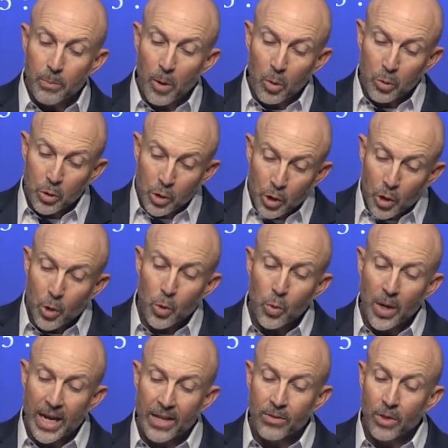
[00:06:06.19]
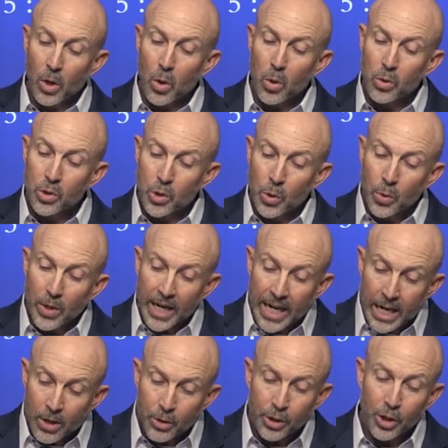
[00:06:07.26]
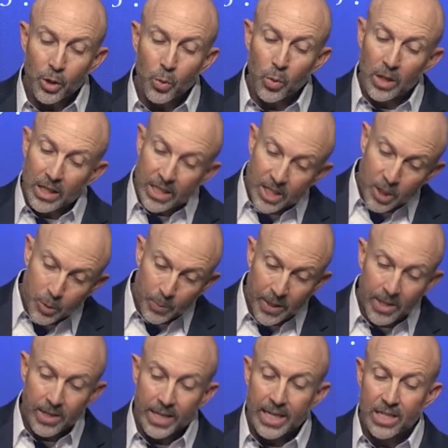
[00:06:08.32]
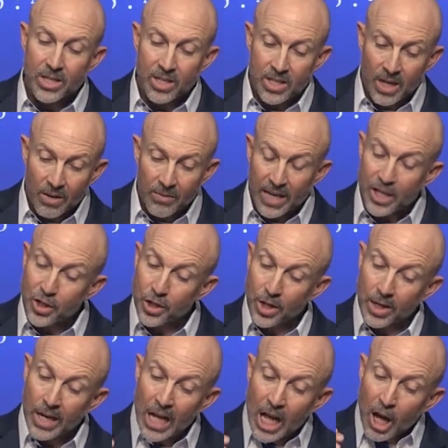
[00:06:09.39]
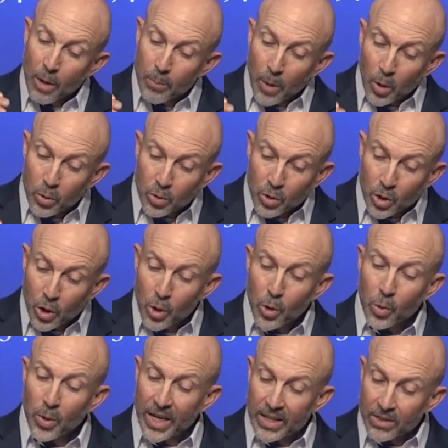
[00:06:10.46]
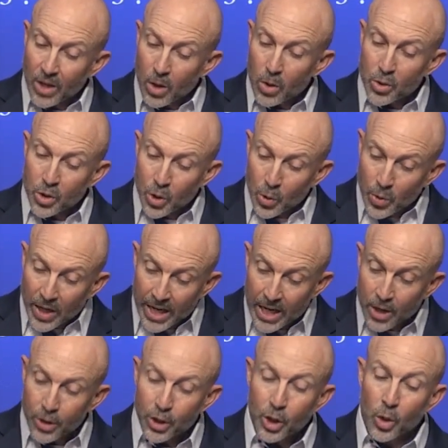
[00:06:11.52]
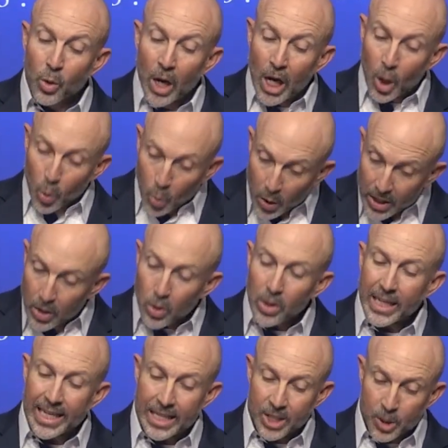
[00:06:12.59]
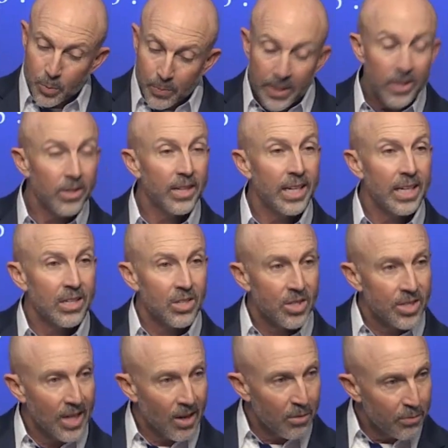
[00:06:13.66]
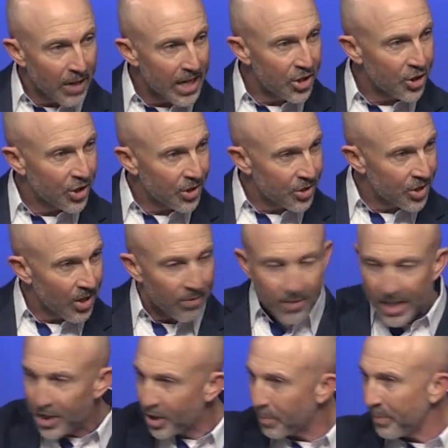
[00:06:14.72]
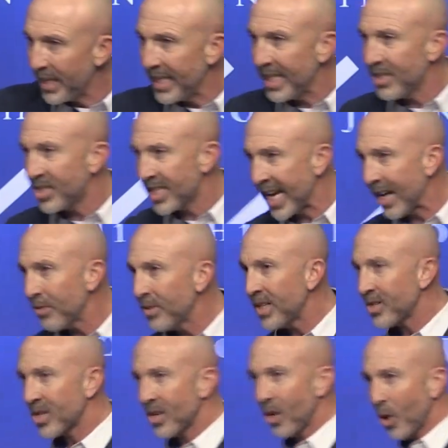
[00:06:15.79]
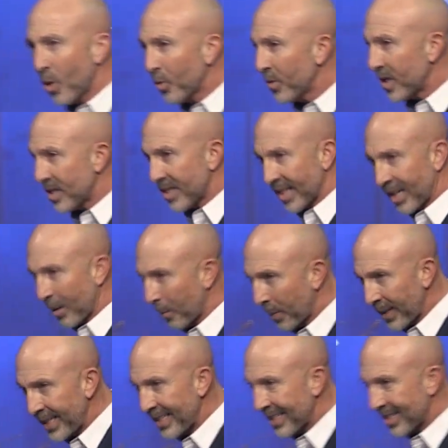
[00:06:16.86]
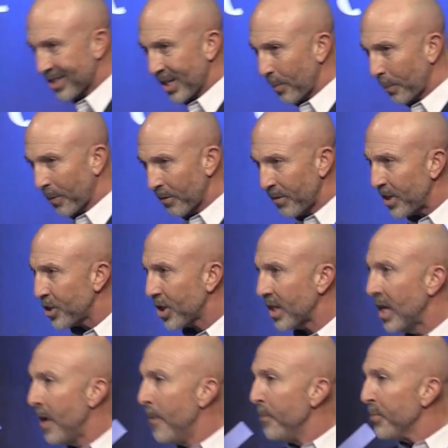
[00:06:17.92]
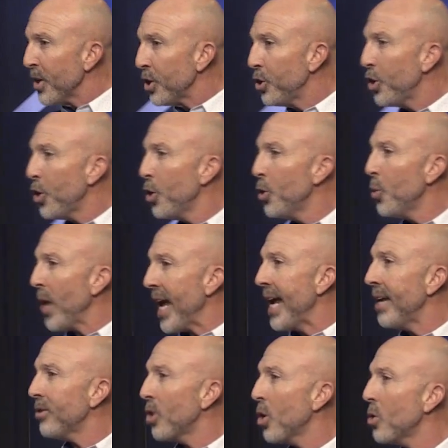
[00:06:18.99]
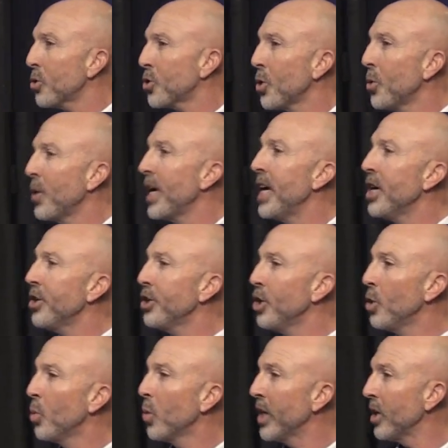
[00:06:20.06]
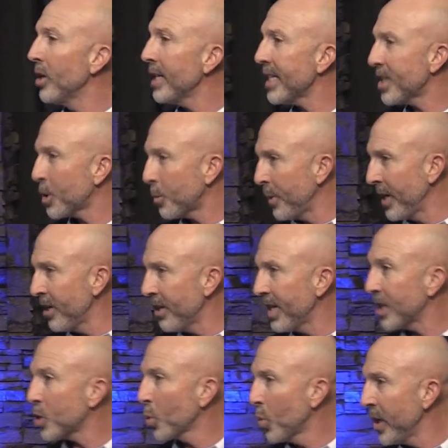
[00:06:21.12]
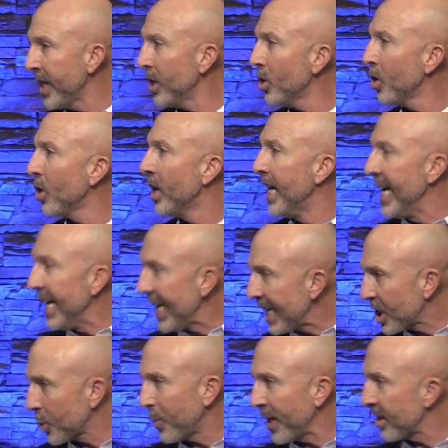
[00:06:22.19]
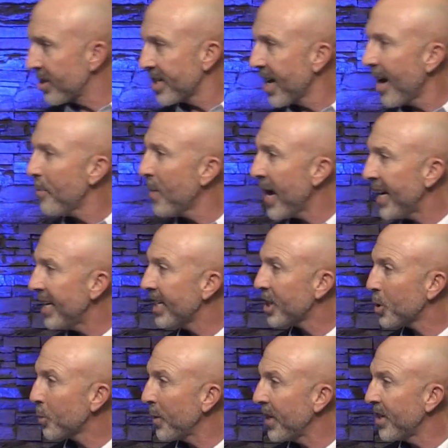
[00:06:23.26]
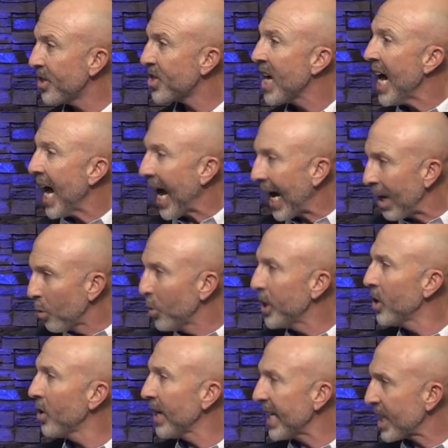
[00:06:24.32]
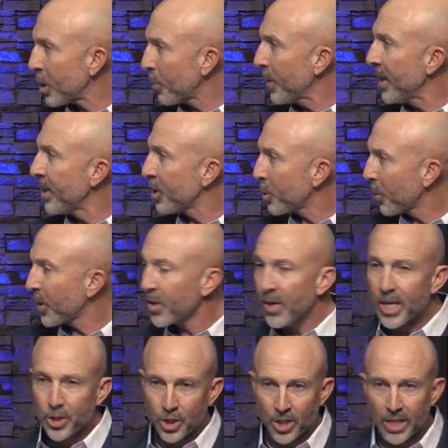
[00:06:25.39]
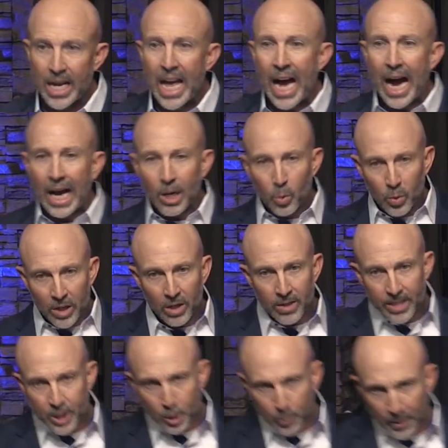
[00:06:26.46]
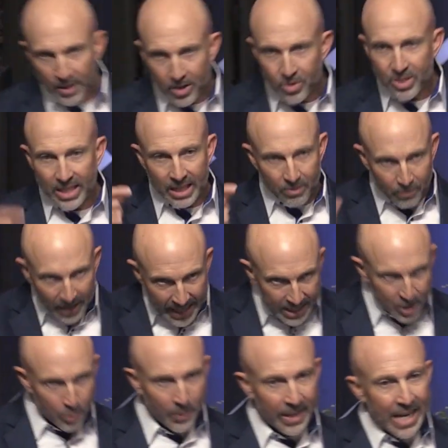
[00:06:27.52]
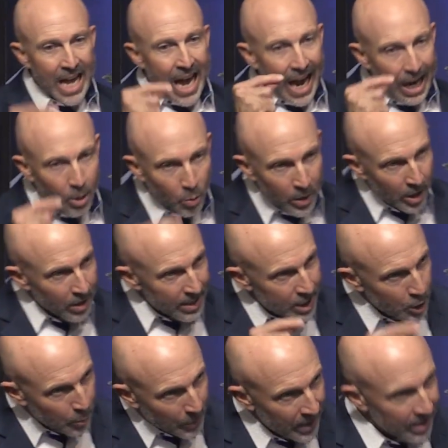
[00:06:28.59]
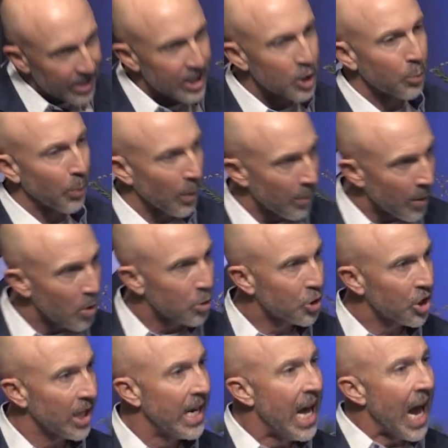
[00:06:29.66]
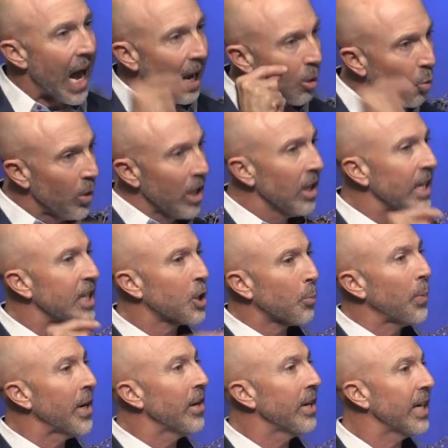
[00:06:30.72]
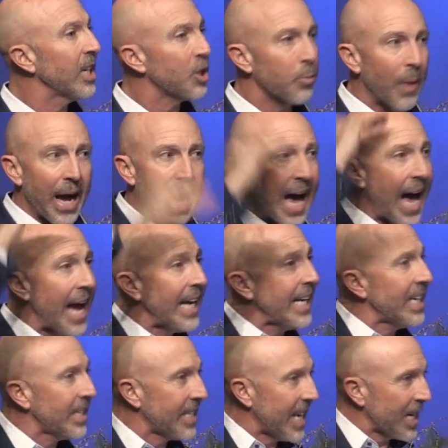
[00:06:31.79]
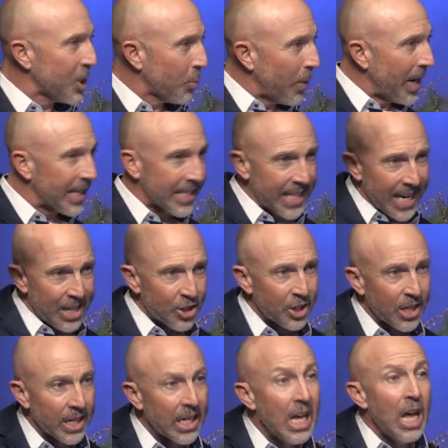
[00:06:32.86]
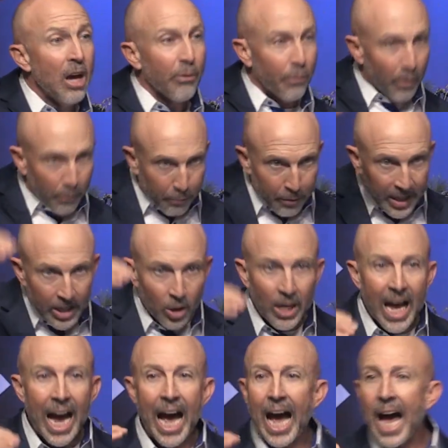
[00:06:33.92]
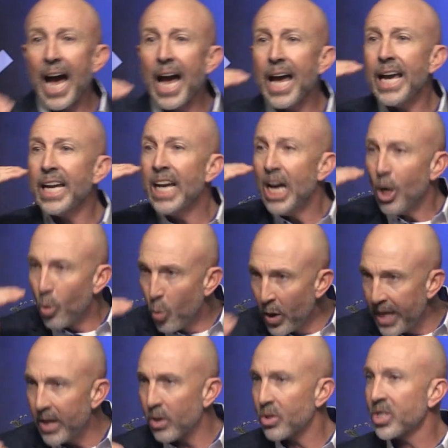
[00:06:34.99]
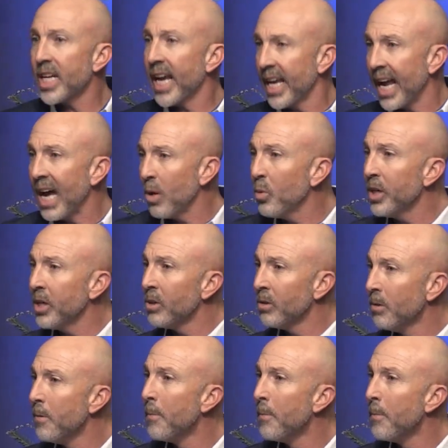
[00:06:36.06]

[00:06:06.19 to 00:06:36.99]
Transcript: Both you and those who hear you will experience salvation. Both you and those who hear you will experience salvation. Salvation meaning soundness and wholeness and completeness and provision you and those who hear you will experience, will experience, not might experience, I will experience progression. I will experience advancement. I will experience promotion. I will experience my highest expectation fulfilled. I will, say it, I will.